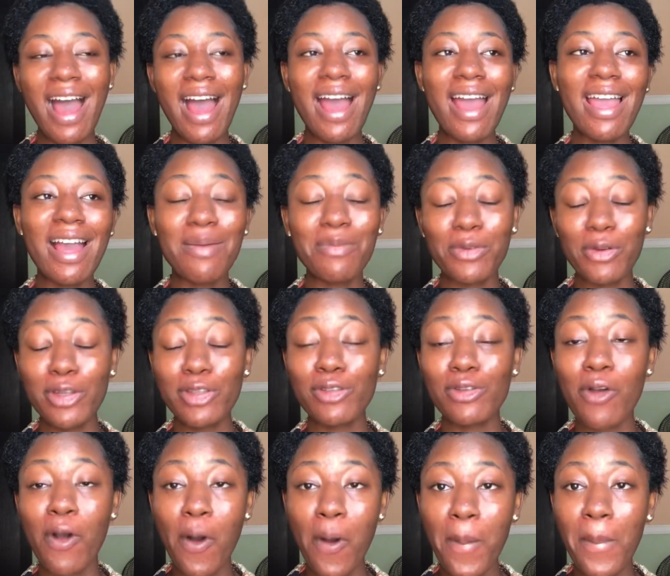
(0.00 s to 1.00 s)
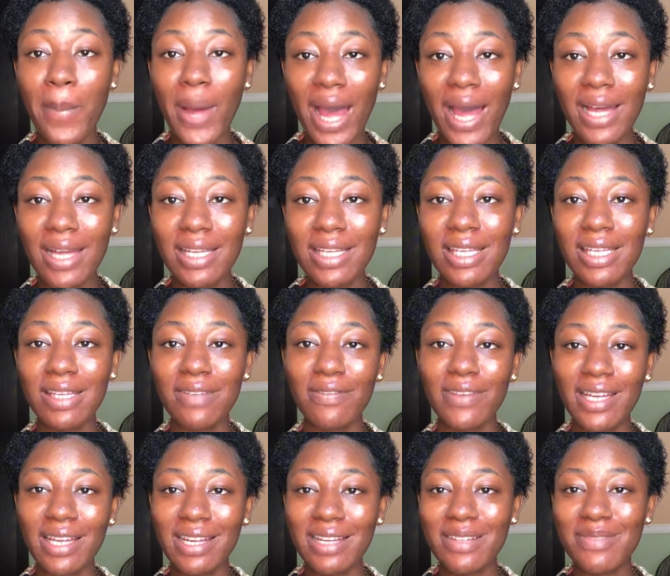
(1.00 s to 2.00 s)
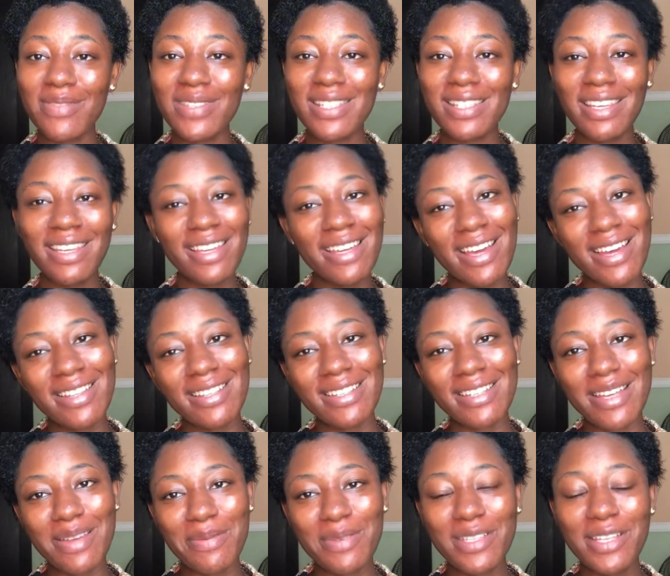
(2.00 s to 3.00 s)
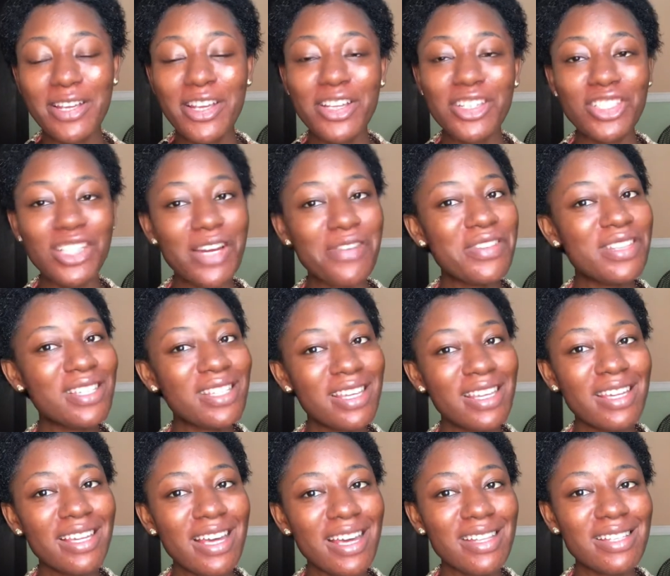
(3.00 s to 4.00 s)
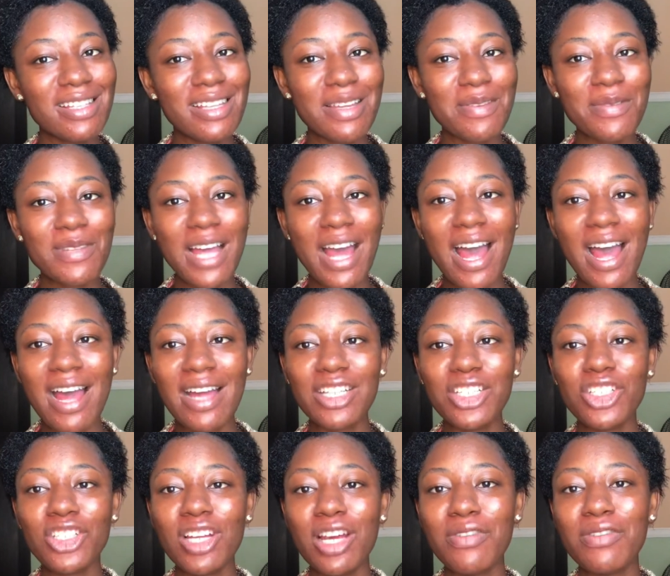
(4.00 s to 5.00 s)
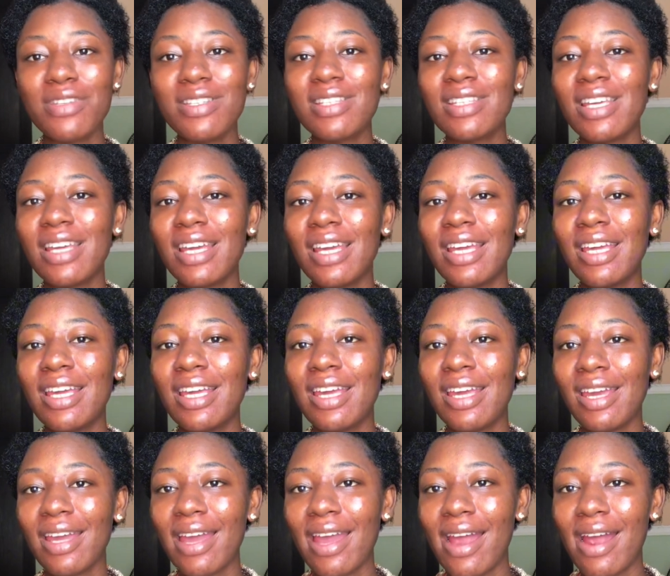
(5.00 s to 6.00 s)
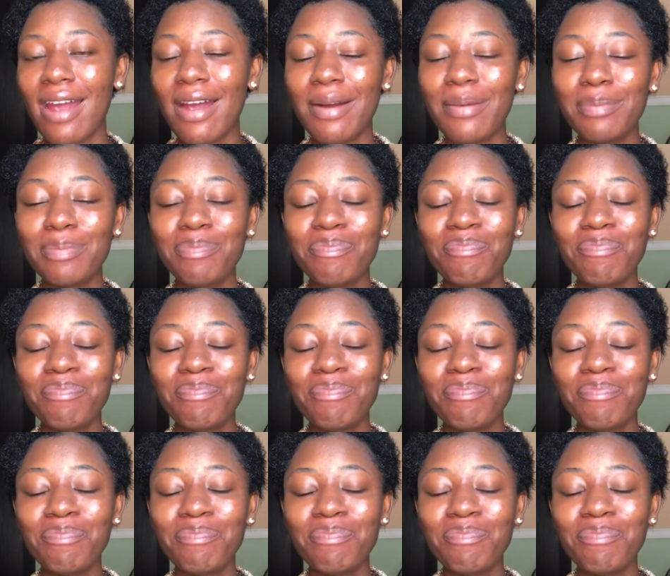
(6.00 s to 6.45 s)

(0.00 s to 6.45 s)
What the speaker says: I am going to come back giving skincare tips, sharing skincare tips, and sharing skincare